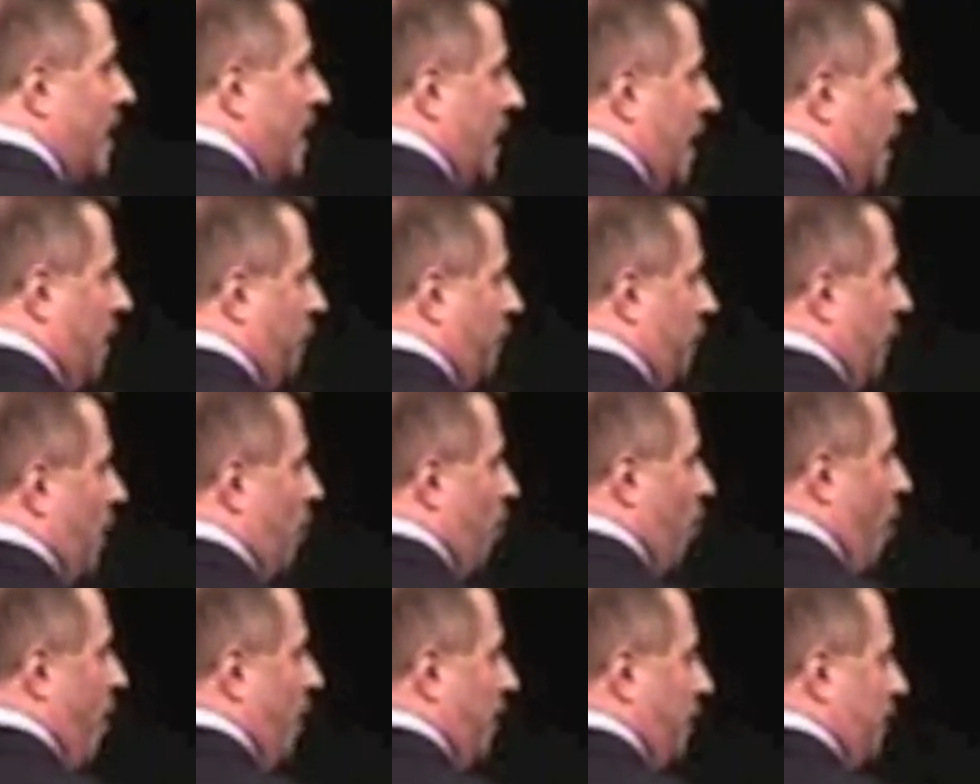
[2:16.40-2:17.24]
He said,
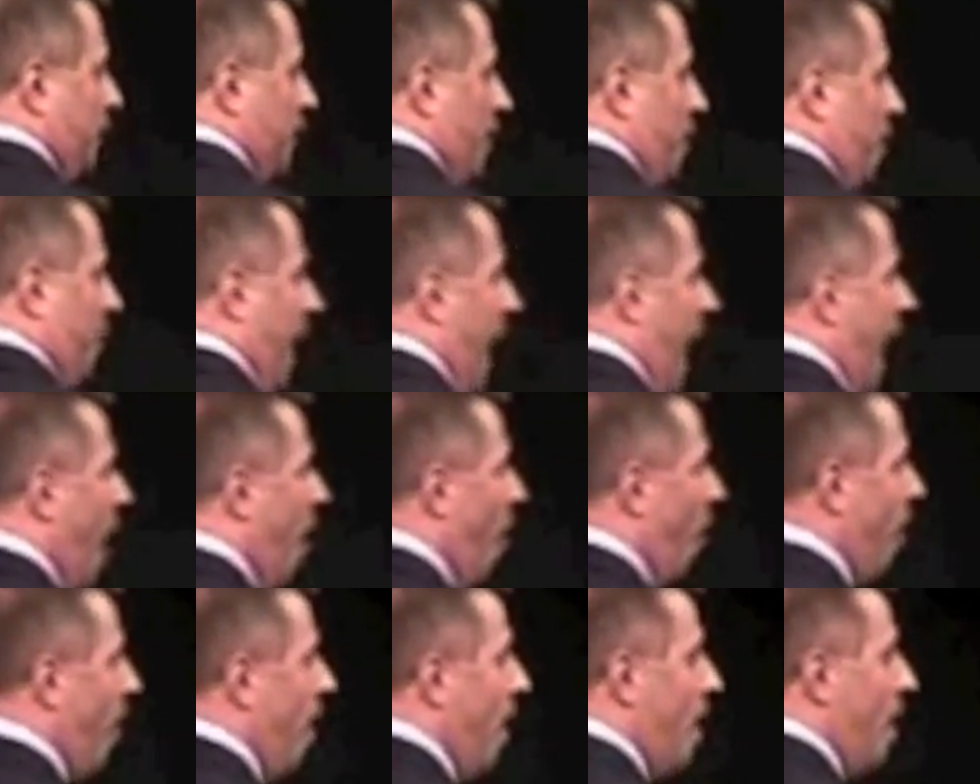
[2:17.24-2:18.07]
Once the
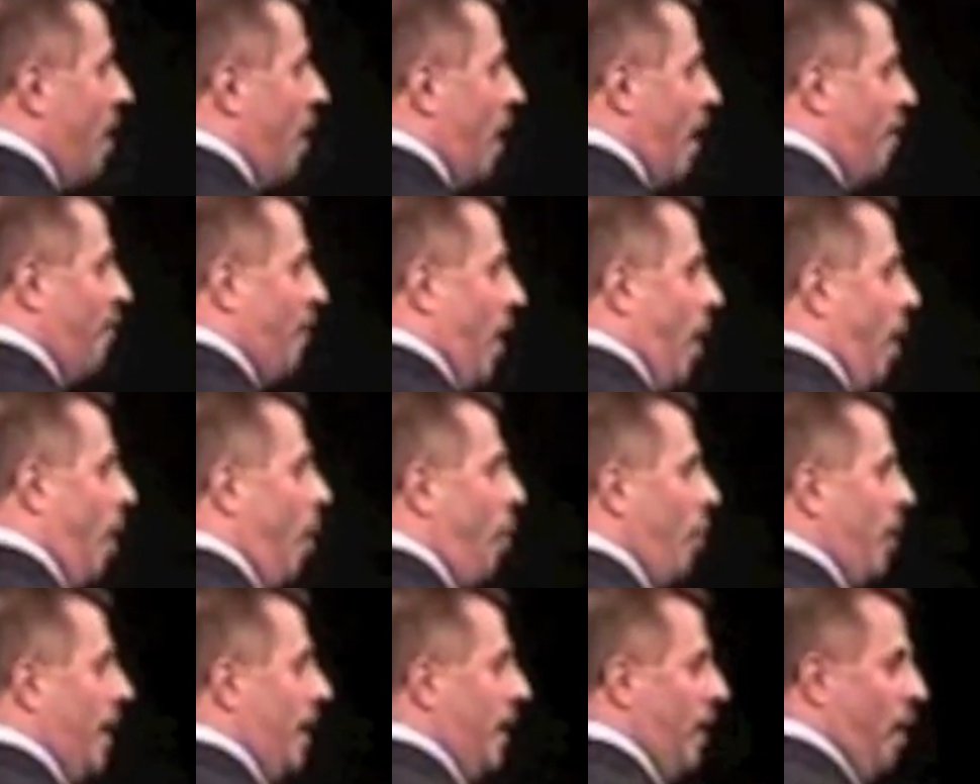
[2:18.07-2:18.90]
power of the
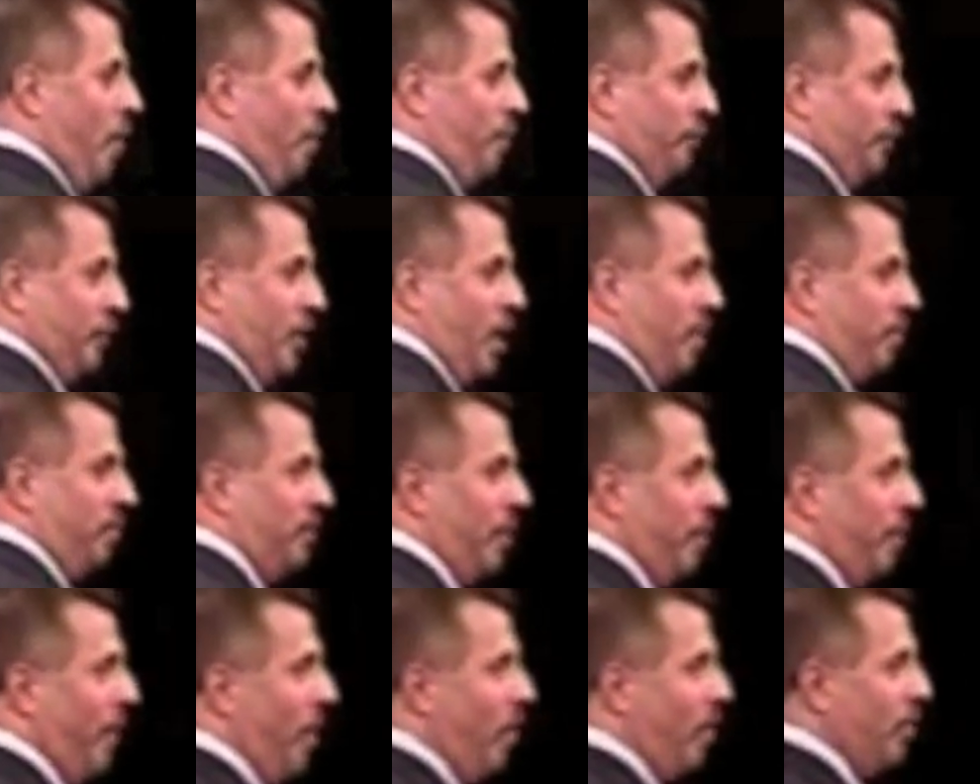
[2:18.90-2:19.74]
Holy Ghost comes
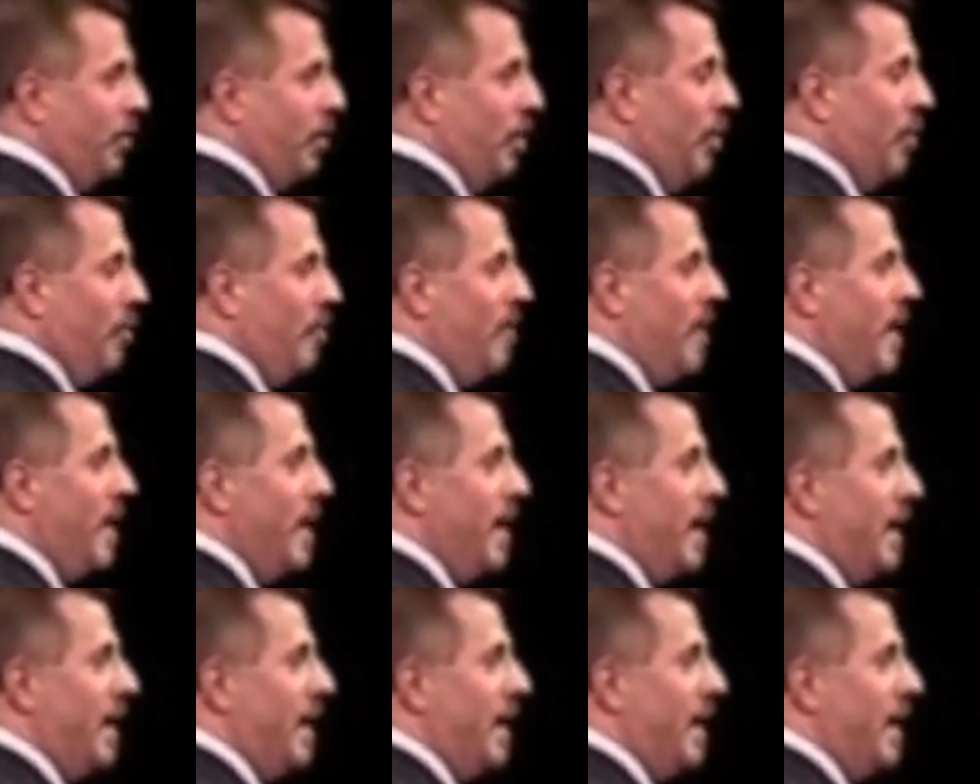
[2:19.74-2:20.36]
upon you,